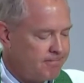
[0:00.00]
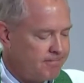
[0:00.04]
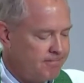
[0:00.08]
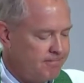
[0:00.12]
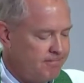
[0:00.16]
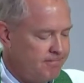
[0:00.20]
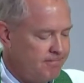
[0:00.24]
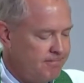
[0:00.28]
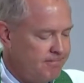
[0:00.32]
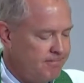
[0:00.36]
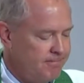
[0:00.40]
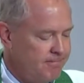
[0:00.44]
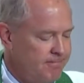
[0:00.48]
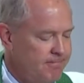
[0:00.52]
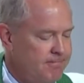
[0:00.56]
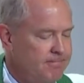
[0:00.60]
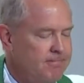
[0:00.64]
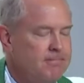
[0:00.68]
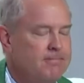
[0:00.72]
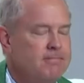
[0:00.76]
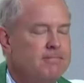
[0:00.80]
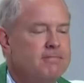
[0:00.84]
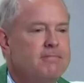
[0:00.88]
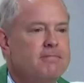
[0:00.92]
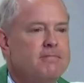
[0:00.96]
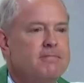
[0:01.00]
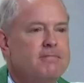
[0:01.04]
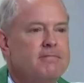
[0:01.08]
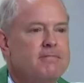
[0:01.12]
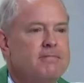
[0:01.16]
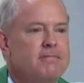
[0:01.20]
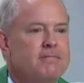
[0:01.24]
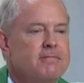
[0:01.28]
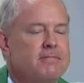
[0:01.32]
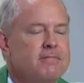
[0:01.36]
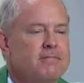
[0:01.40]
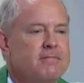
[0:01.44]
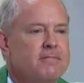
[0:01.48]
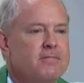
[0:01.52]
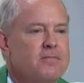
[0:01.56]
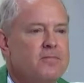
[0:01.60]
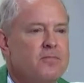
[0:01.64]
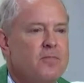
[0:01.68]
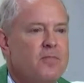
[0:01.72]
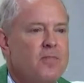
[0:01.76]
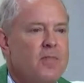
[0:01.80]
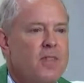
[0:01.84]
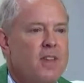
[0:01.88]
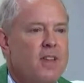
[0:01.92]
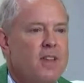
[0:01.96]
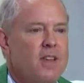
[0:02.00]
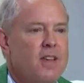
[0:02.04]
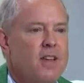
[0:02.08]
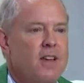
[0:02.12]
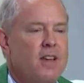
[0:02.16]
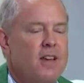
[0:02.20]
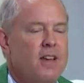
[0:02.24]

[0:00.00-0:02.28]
Nothing is said.